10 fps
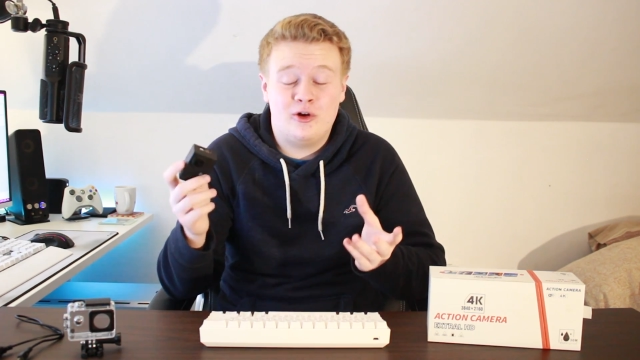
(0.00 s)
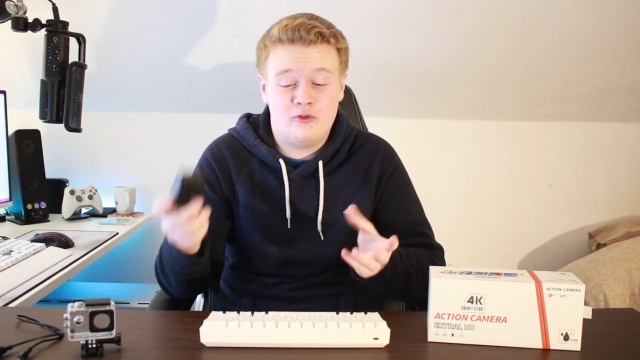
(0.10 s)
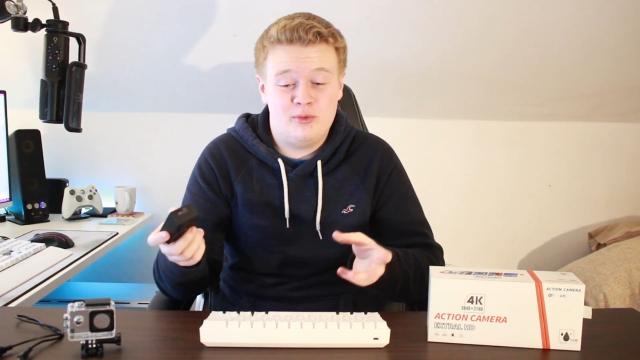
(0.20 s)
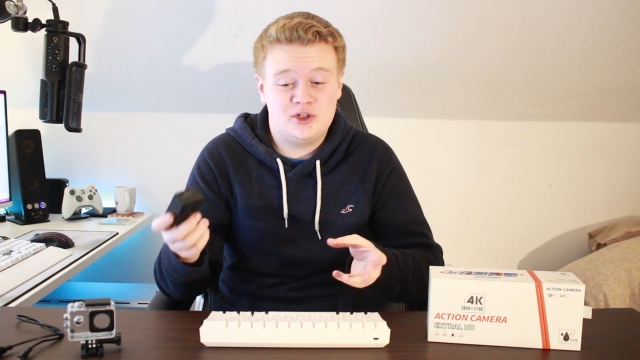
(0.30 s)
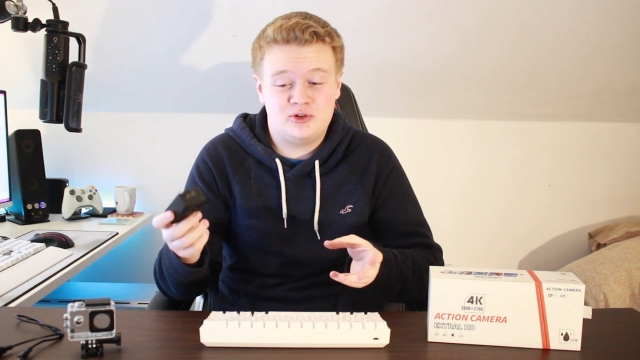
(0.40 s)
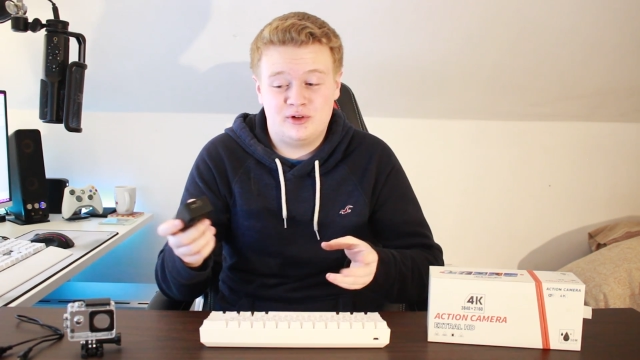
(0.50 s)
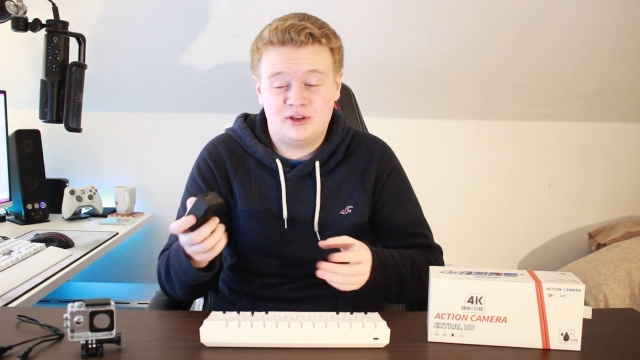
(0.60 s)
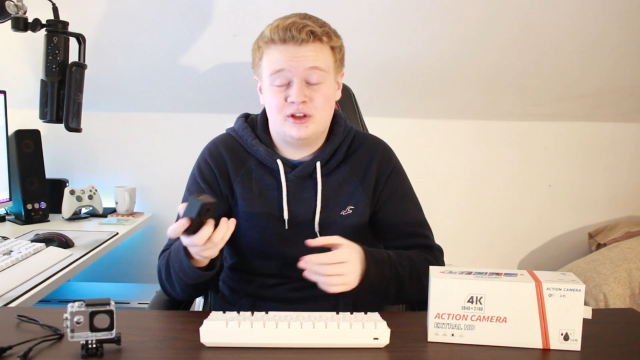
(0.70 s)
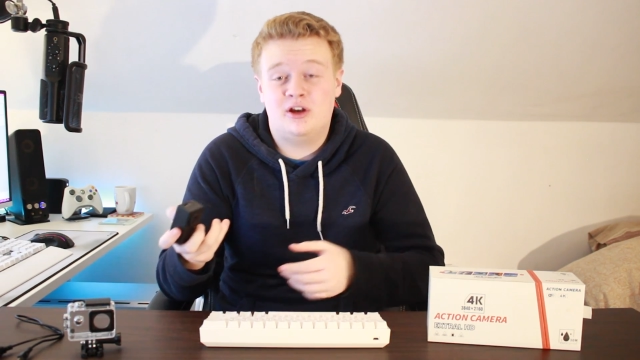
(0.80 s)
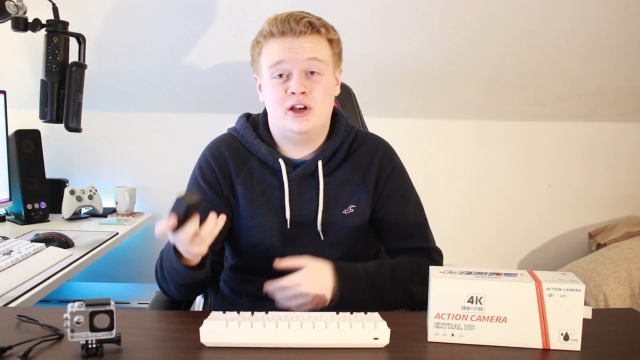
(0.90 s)
of
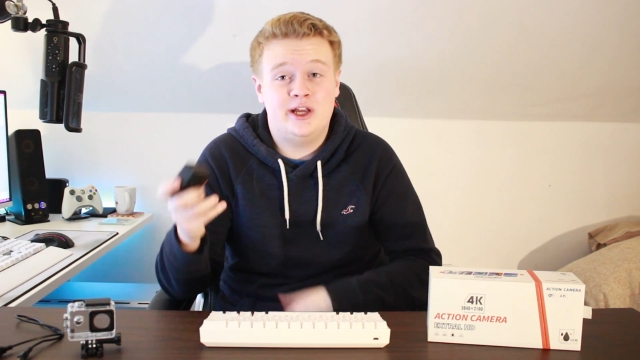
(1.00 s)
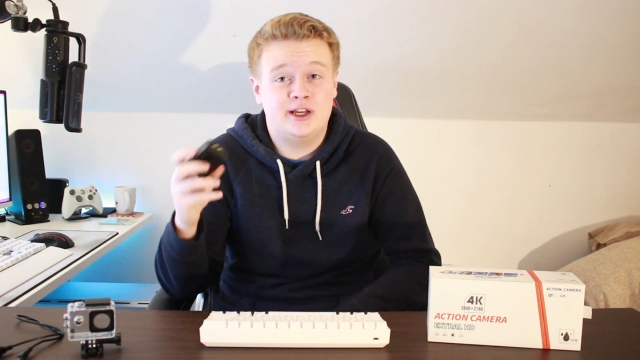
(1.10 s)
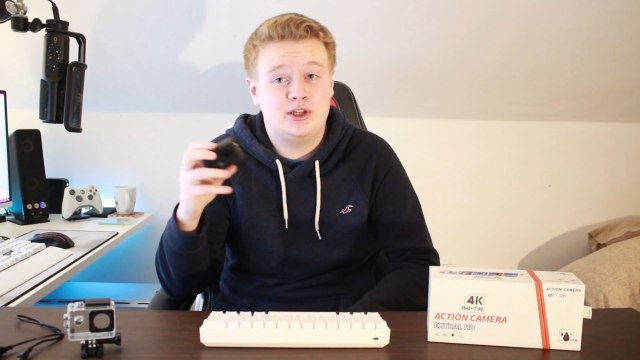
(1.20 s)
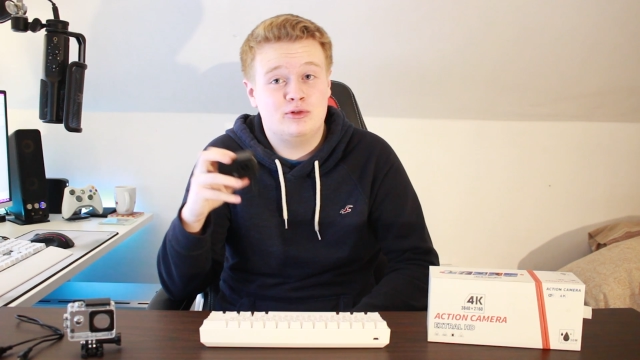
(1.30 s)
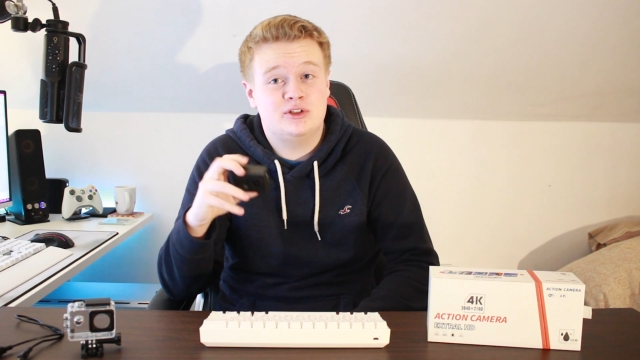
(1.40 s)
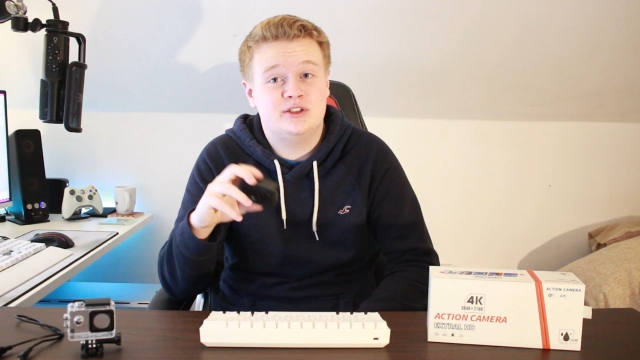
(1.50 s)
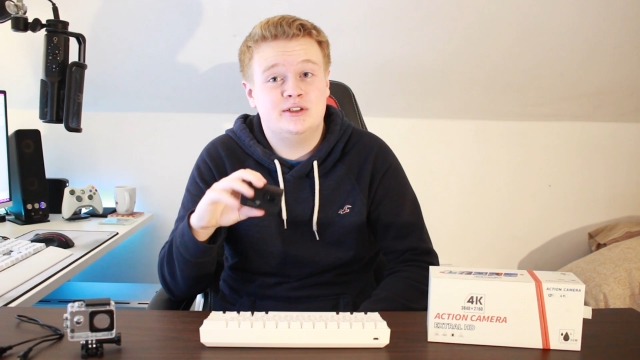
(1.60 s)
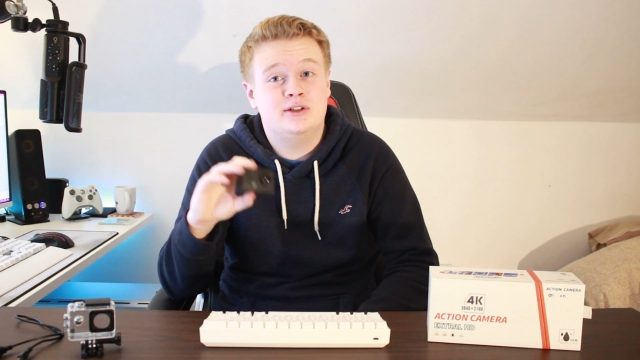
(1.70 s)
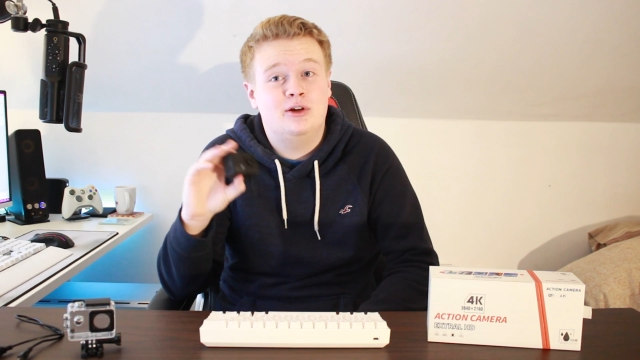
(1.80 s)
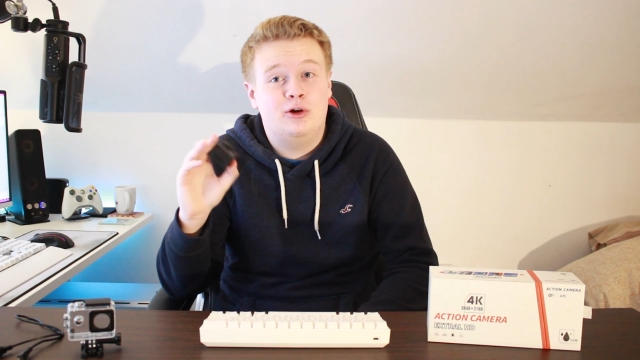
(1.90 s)
measuring the colour
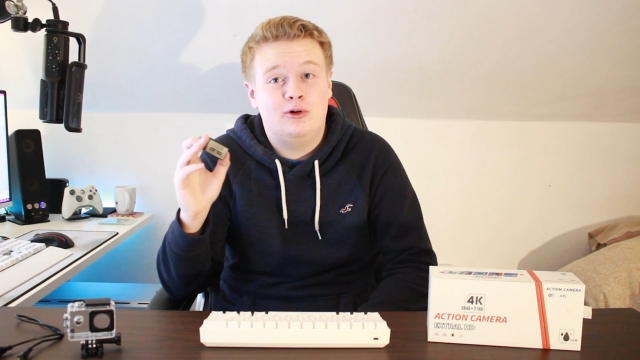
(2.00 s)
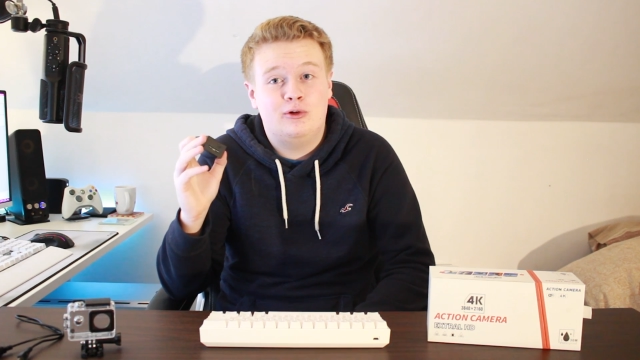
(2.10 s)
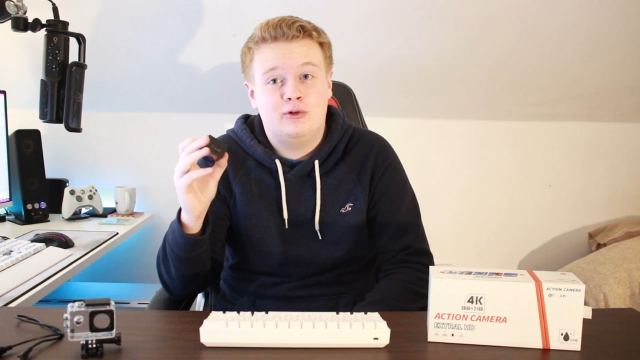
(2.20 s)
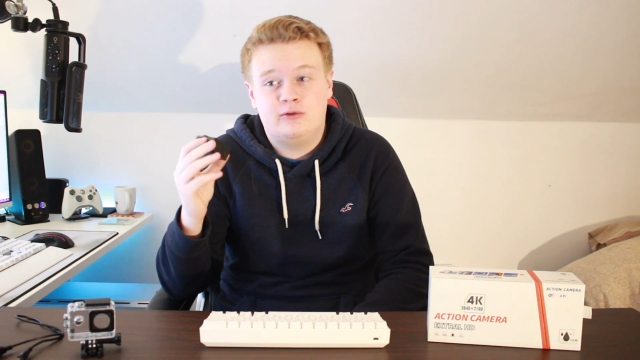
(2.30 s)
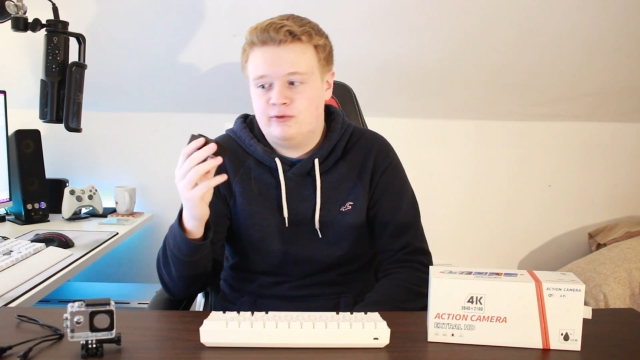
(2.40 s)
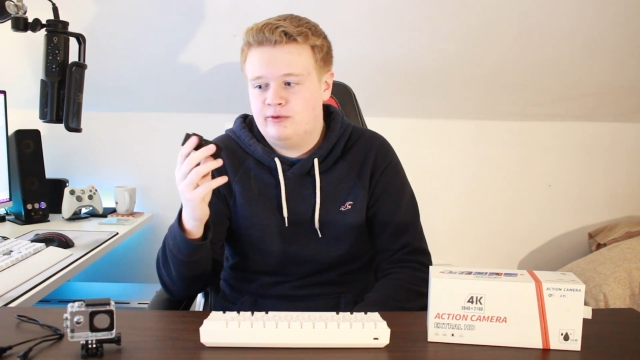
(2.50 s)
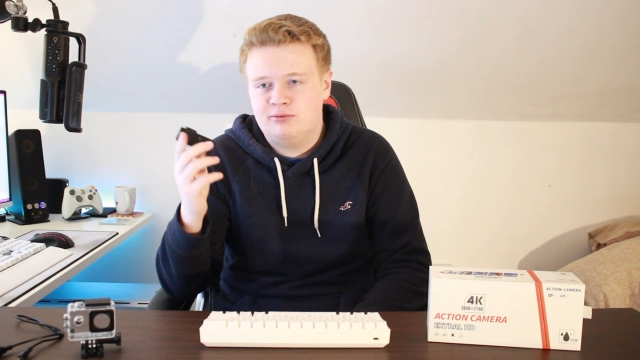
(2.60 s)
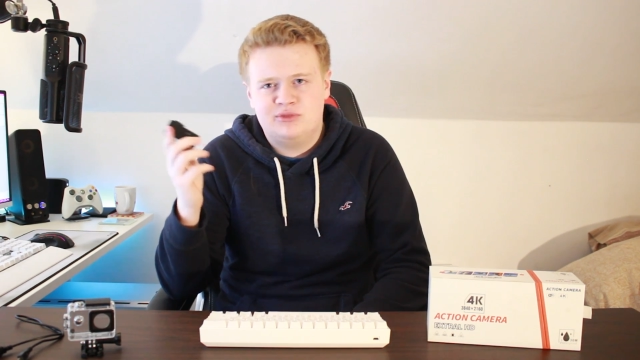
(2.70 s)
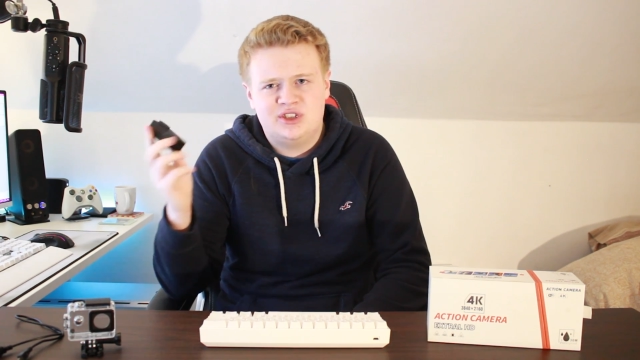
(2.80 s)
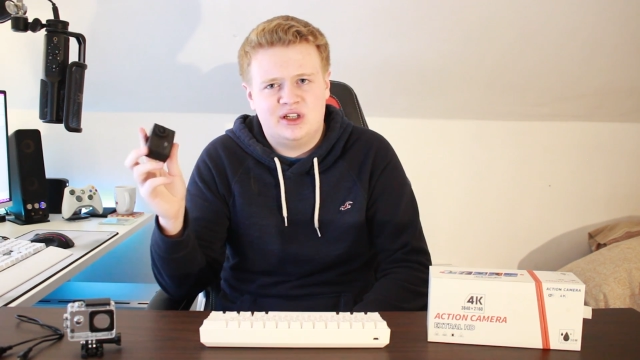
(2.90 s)
accuracy of
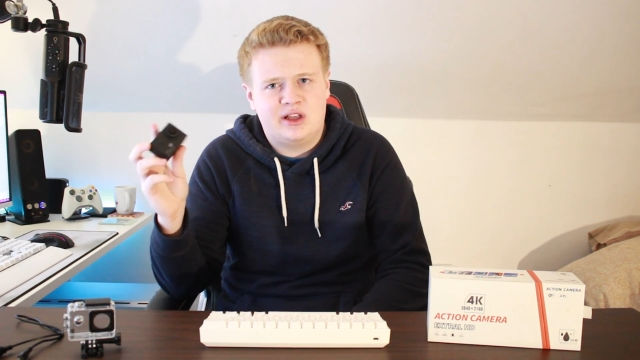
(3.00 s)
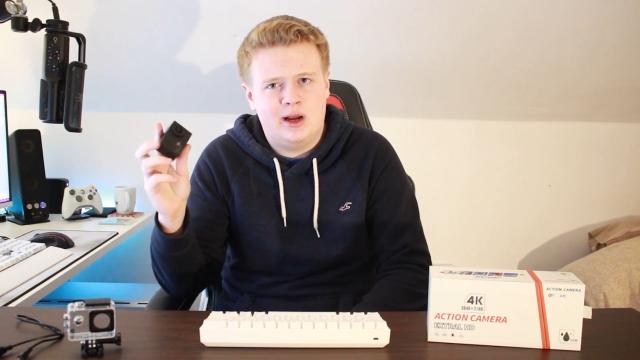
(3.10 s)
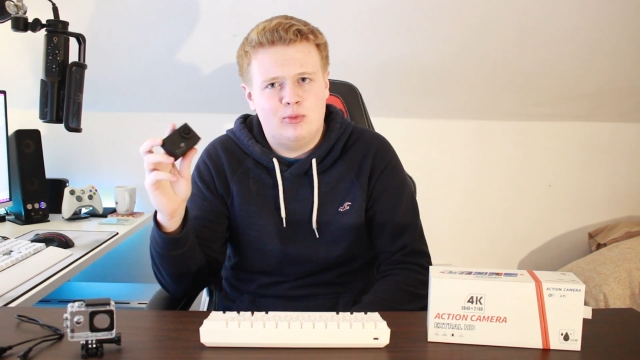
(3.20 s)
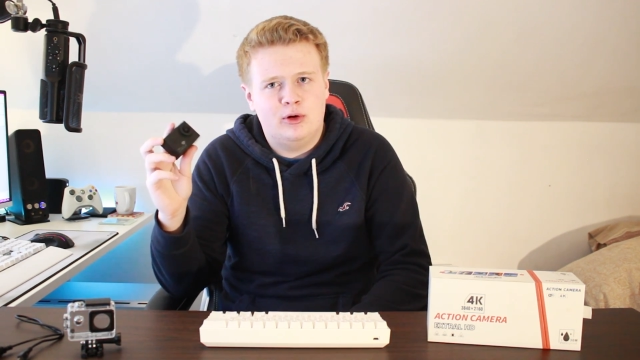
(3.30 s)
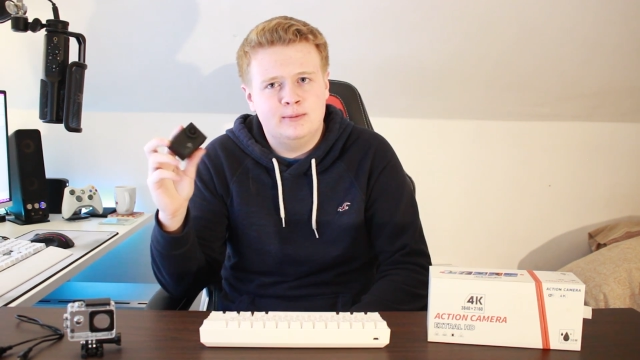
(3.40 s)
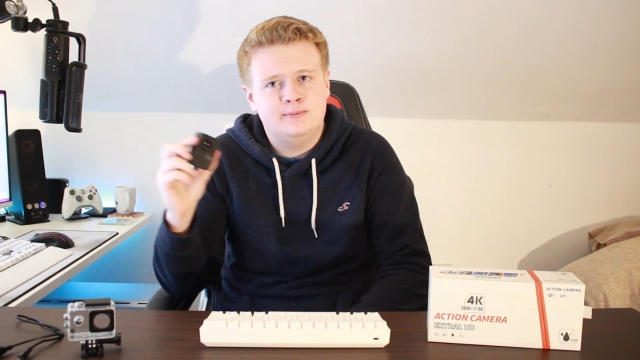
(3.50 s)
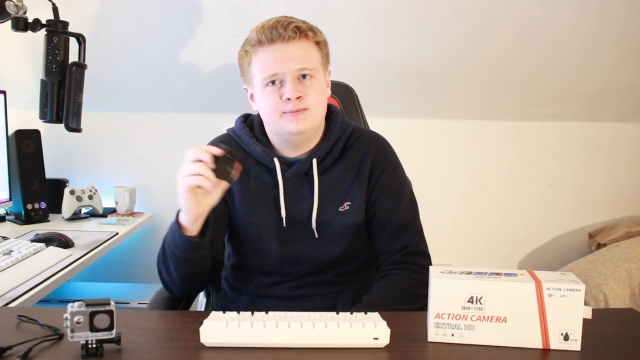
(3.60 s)
said camera.